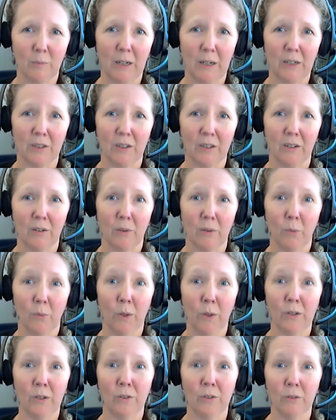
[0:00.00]
patient,
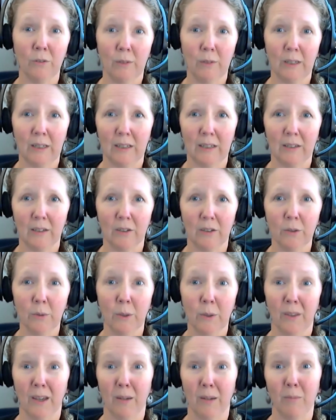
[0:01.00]
what do we need to do
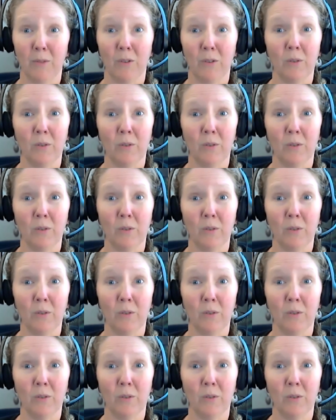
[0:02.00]
with them?